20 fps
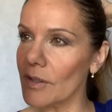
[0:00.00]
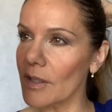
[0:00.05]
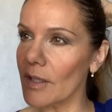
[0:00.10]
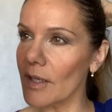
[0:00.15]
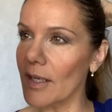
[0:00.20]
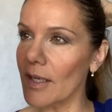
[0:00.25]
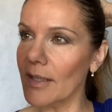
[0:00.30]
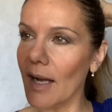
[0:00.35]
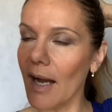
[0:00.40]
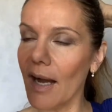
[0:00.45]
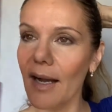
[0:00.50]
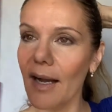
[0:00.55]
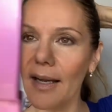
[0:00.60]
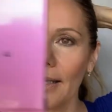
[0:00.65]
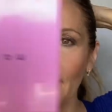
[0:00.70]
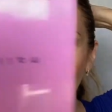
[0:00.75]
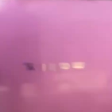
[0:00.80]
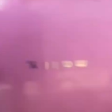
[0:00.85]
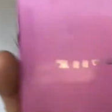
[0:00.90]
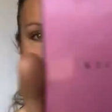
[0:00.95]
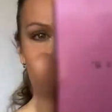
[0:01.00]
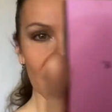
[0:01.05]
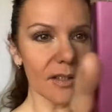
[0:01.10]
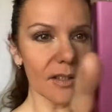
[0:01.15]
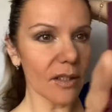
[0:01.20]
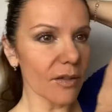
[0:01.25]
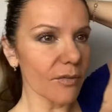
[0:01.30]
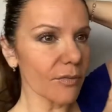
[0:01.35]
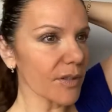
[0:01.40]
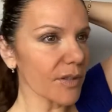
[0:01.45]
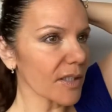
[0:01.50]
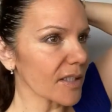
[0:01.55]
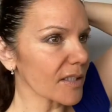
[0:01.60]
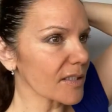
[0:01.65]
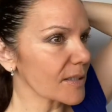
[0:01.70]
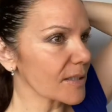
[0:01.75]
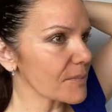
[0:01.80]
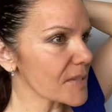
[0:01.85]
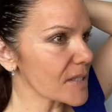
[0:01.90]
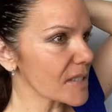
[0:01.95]
And I am in love with it
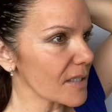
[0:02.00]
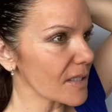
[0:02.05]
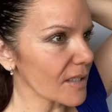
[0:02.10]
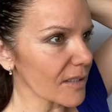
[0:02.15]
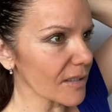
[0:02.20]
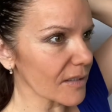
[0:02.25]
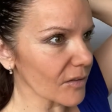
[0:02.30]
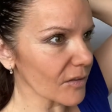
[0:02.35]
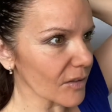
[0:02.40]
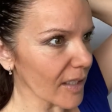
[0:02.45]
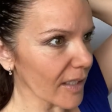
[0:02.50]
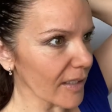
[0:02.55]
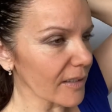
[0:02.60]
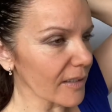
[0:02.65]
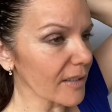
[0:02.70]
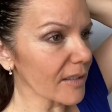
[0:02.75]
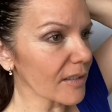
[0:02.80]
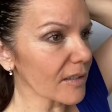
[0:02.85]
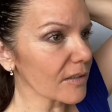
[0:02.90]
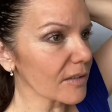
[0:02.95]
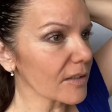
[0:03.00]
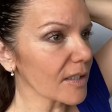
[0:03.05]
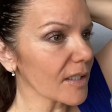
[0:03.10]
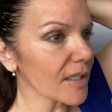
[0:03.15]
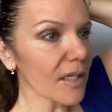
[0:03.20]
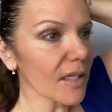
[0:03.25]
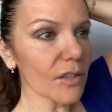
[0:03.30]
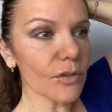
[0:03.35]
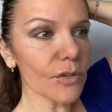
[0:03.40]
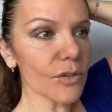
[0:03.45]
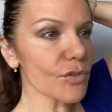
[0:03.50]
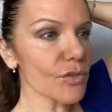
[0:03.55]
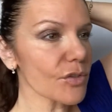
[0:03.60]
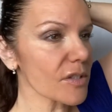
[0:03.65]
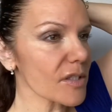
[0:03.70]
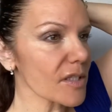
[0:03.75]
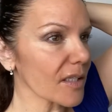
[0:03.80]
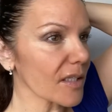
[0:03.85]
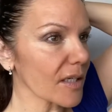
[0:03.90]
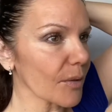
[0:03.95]
because I'm seeing it in the light here. It looks
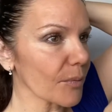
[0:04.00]
just like a